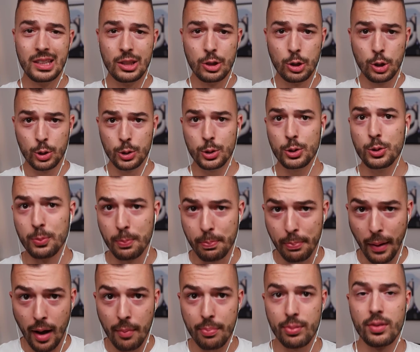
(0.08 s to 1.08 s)
Due to
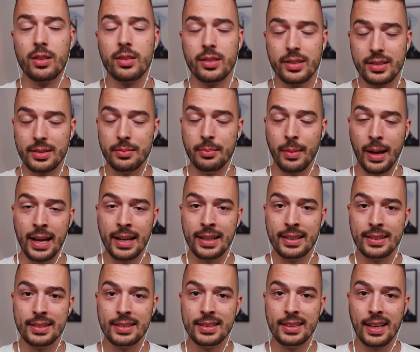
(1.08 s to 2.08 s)
popular
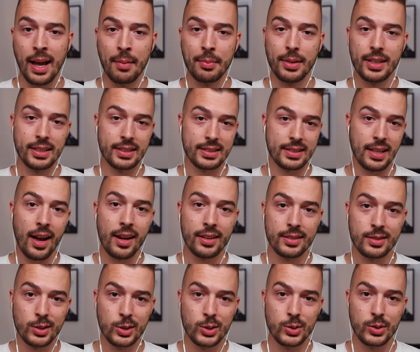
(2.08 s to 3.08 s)
demand, I'm gonna talk
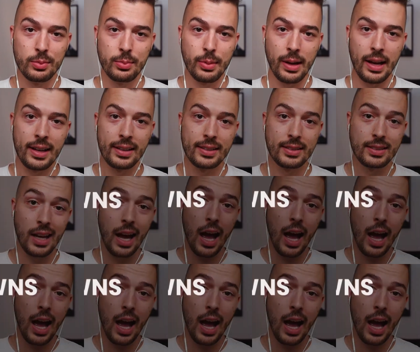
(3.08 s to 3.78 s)
to you about the